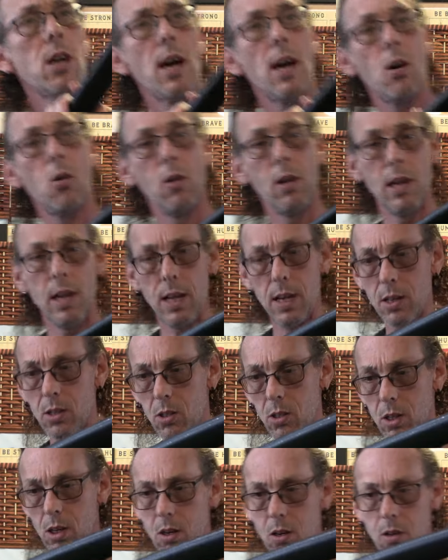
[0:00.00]
how it
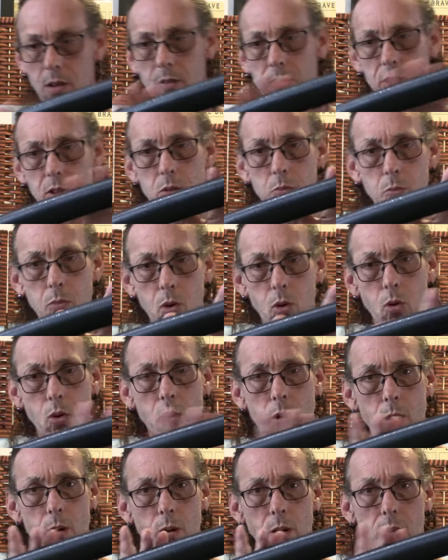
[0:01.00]
is. The curve is
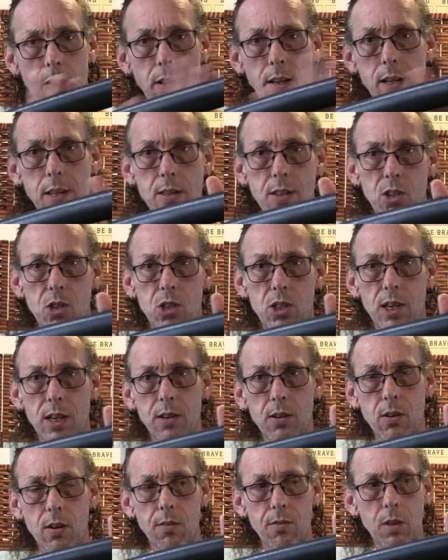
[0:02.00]
more in the
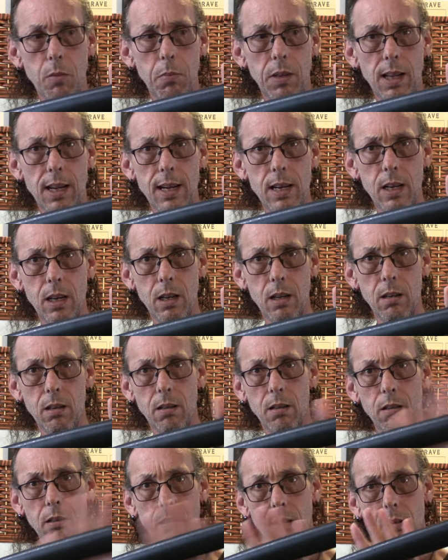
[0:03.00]
center of the blade
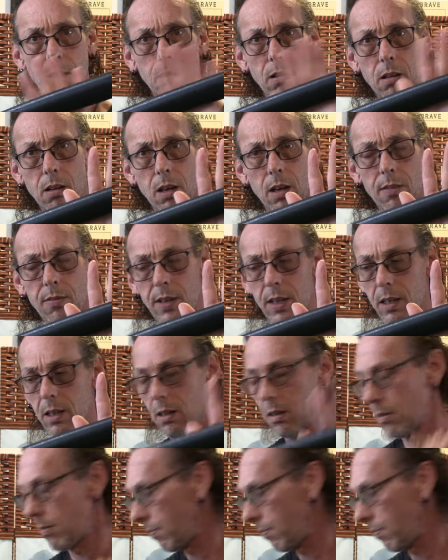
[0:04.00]
of it.